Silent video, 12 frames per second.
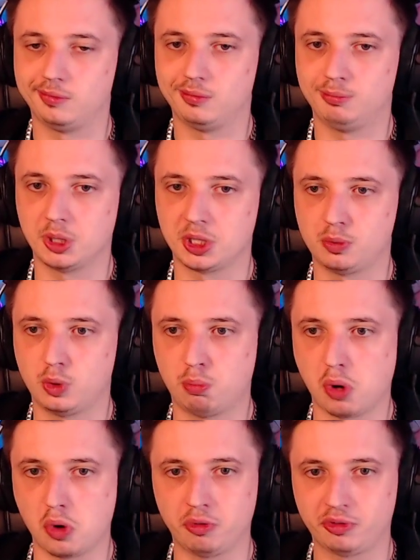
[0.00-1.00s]
but they were
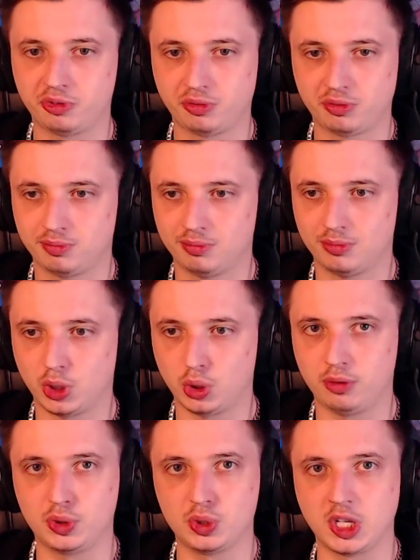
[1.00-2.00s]
both only a
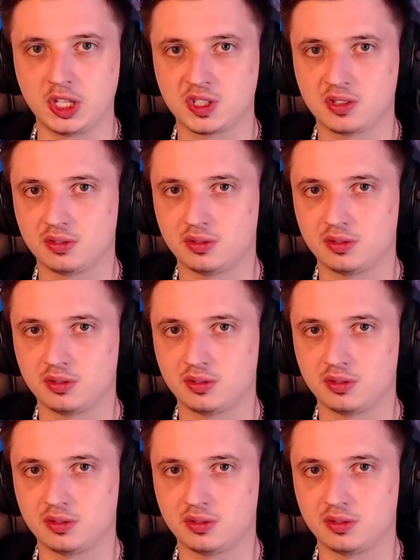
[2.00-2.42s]
few days.